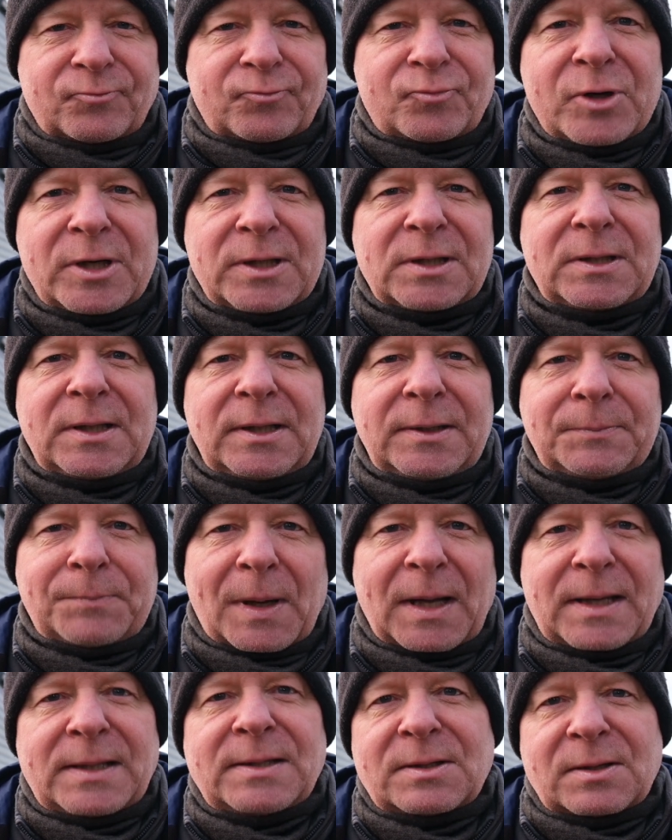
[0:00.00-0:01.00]
really
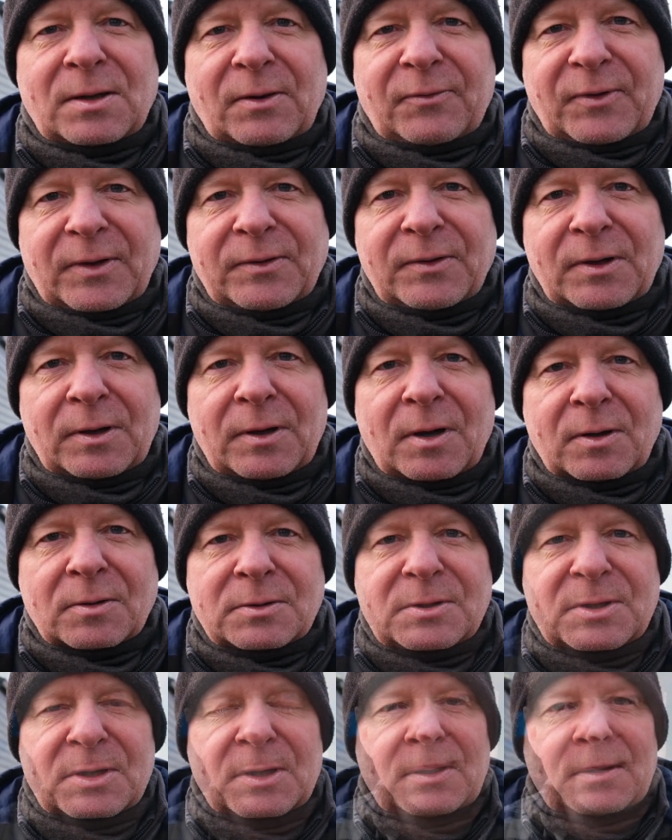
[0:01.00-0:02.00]
pays off in the
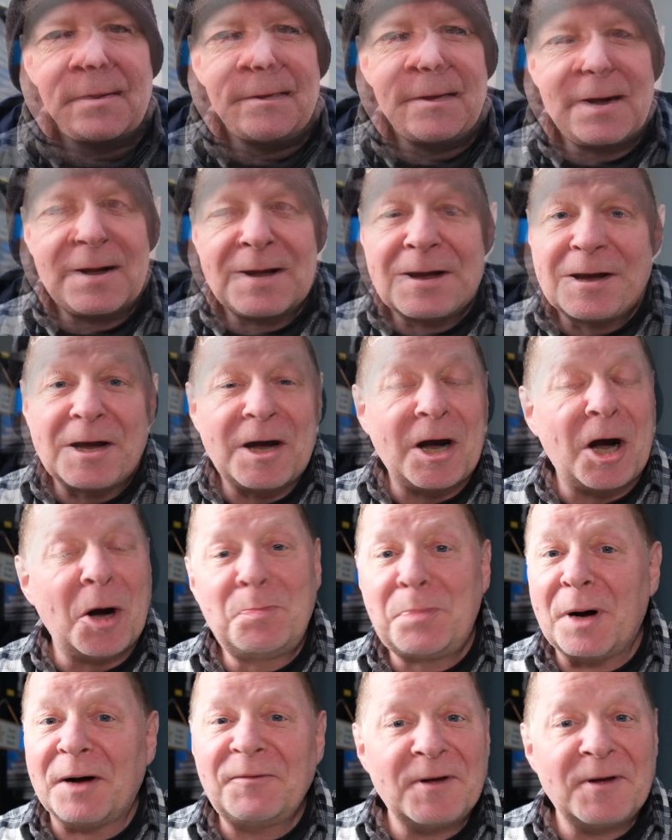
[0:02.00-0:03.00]
long term. Above